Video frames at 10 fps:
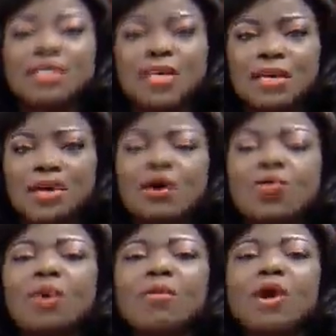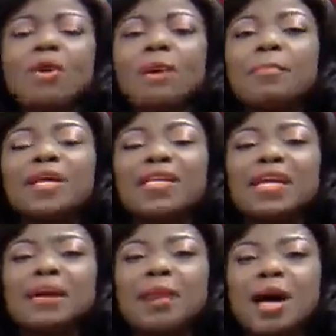say, one way on my penda
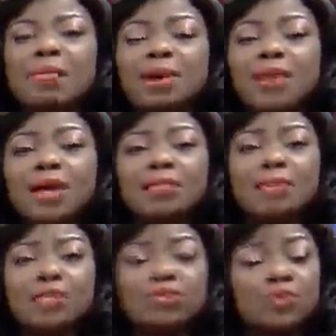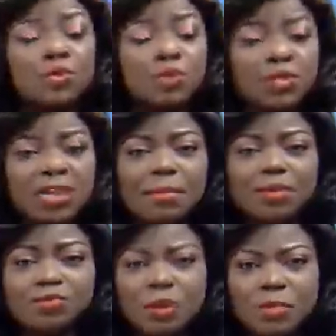da Mahama running mate to 2020
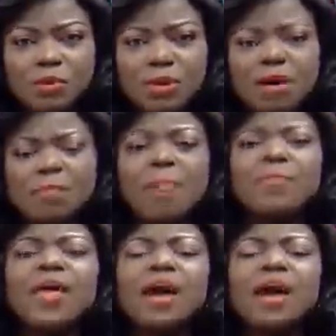about to him. Papaya